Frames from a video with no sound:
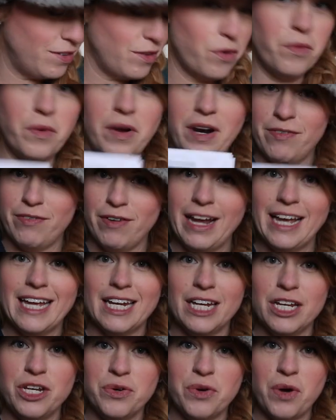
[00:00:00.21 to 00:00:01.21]
whenever I
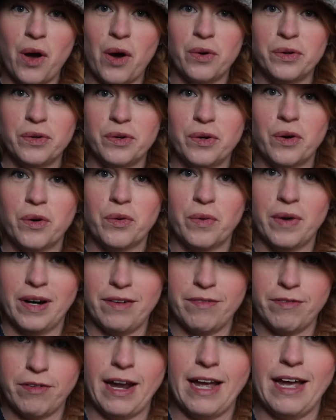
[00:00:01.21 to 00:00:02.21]
get a new goat or
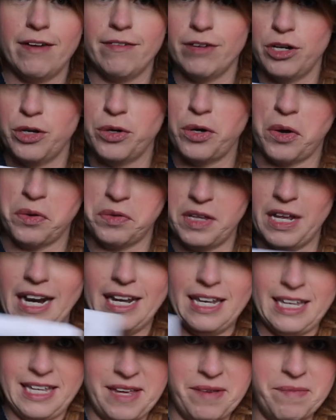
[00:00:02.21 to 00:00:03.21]
whenever I have a new goat that
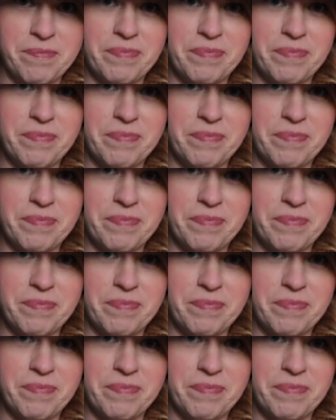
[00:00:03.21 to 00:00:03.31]
I keep,